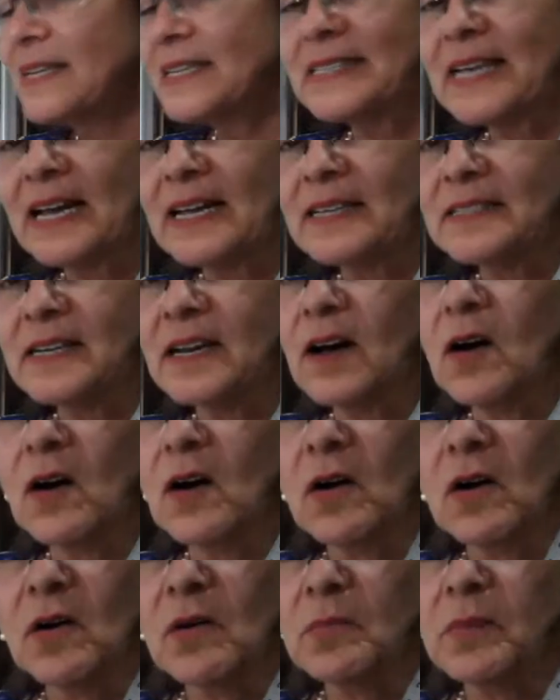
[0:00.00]
But this has
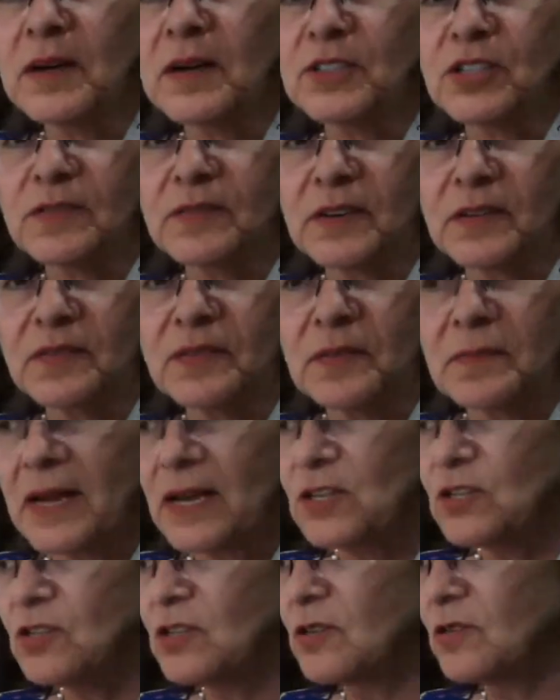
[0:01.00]
a whole bunch of
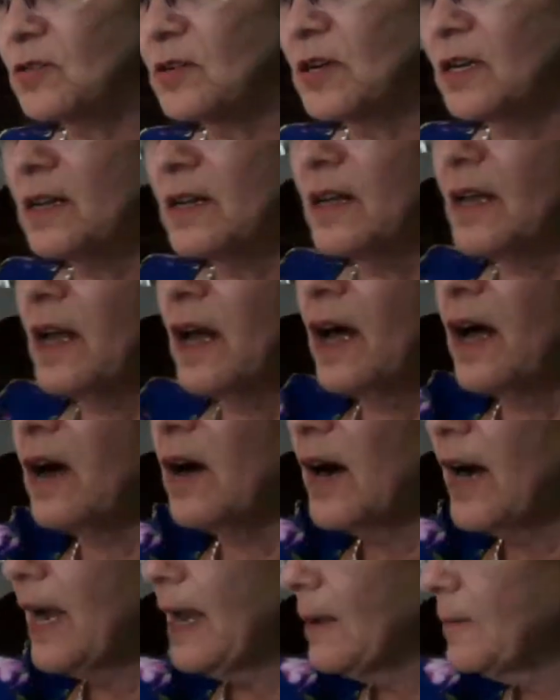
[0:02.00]
information on it.
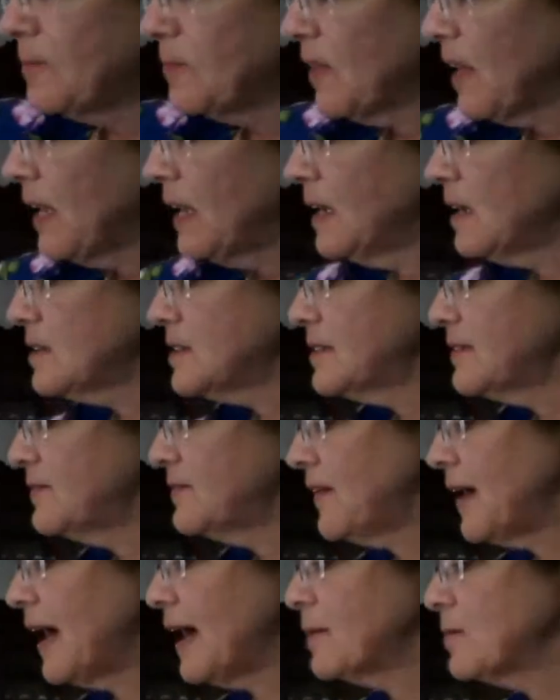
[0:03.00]
All right, here's some
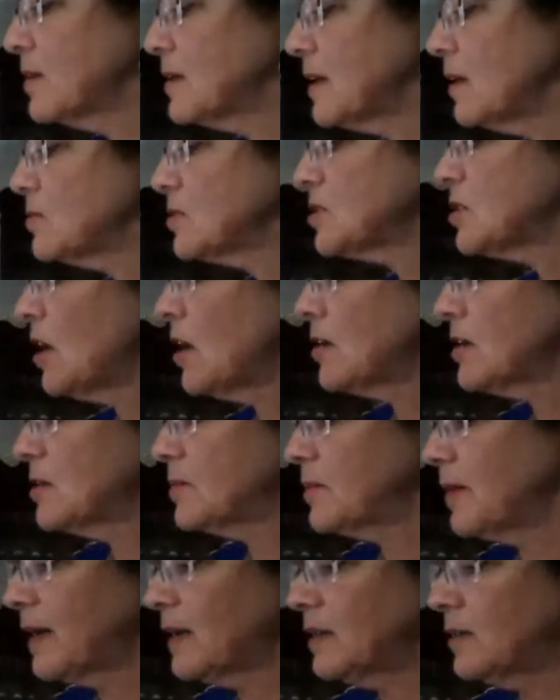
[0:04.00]
fabric I was talking
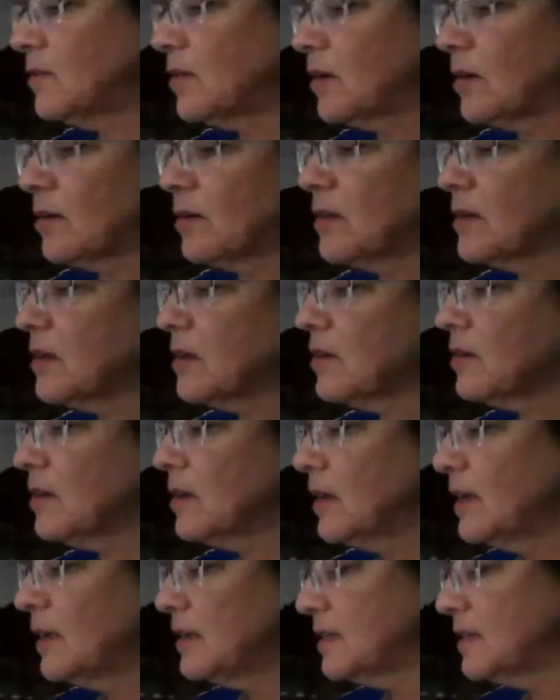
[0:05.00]
about a little earlier.